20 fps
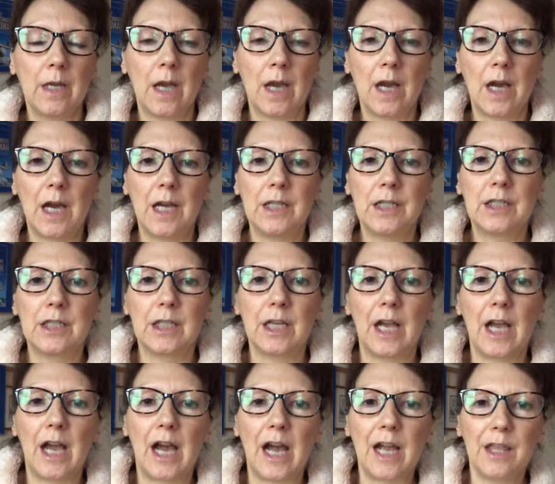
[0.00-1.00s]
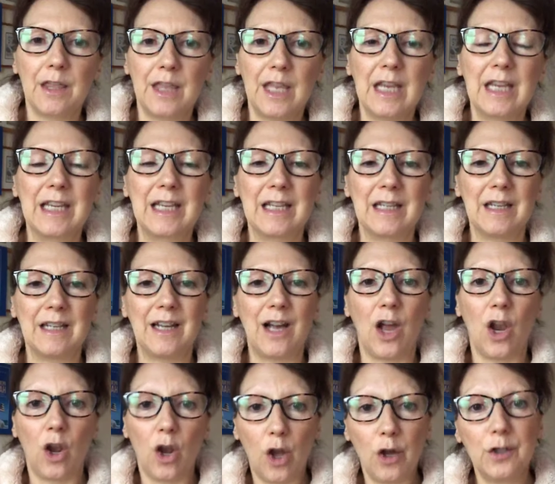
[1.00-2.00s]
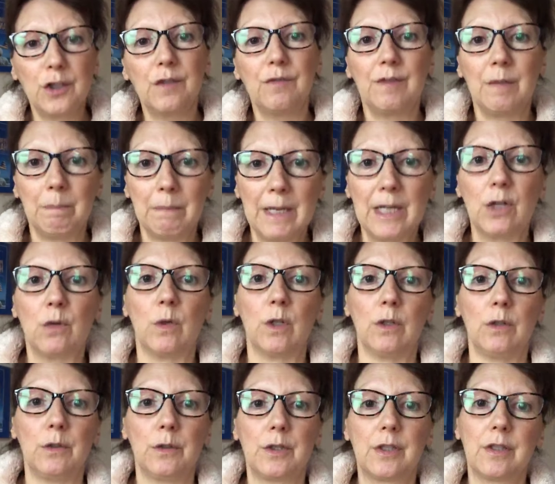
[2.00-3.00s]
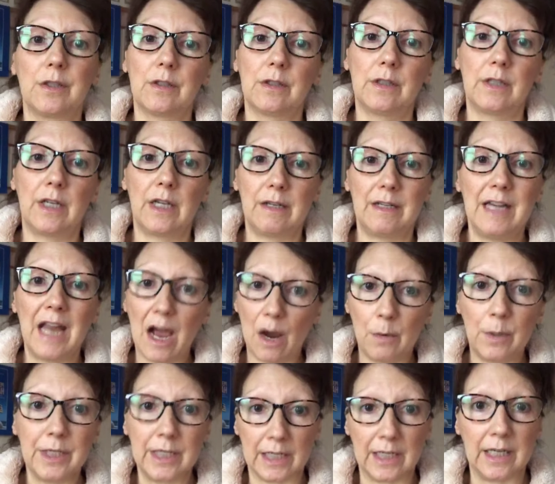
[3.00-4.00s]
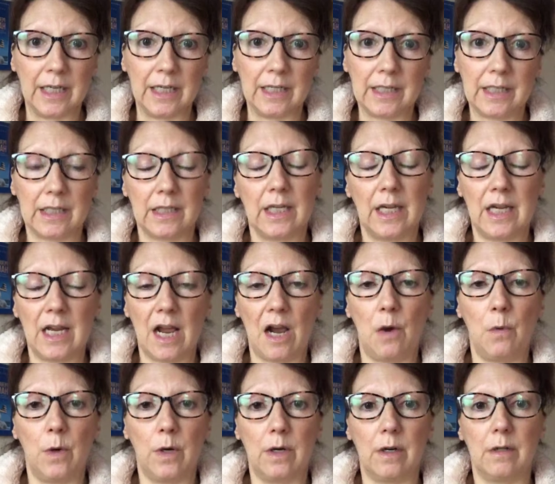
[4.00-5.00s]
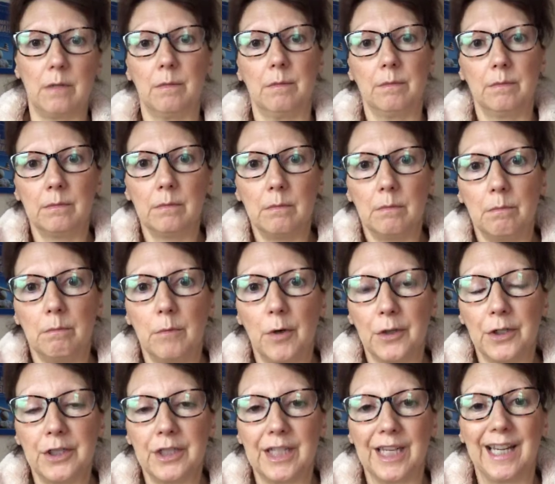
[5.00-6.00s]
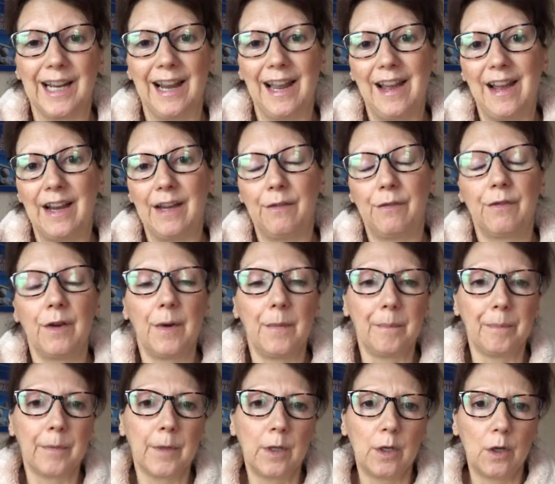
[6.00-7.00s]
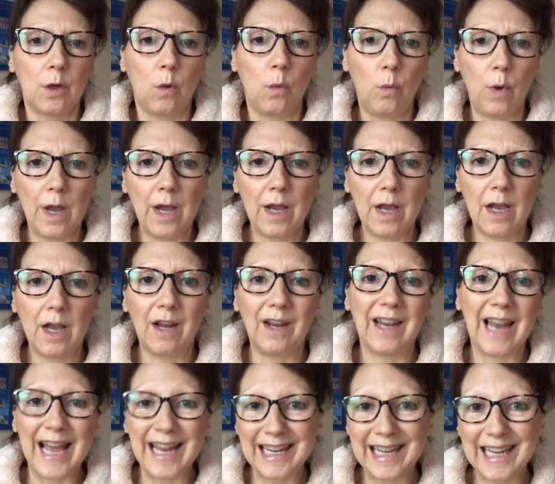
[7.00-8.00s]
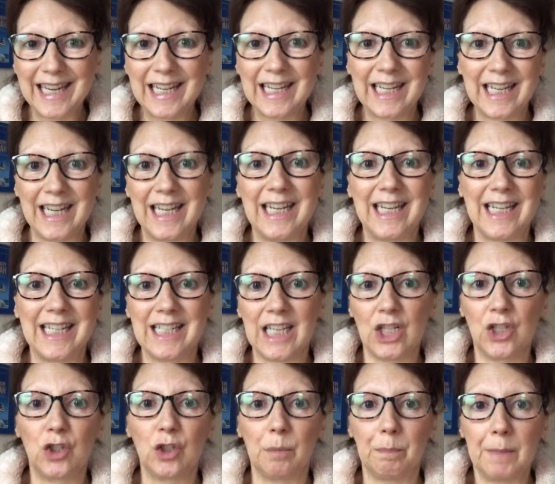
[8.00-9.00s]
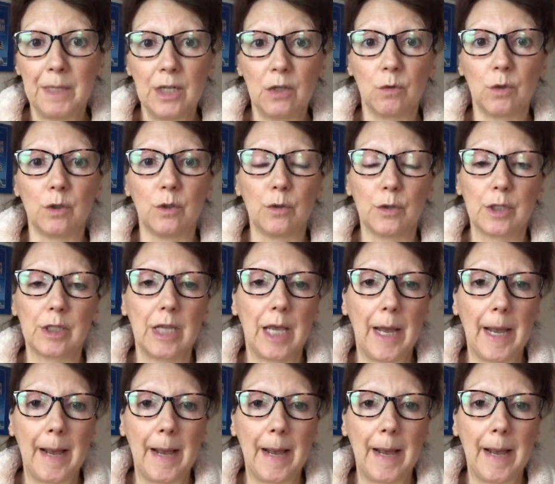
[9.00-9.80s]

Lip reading: And I think a lot of the minerals nowadays in our modern day life, we're lacking in essential minerals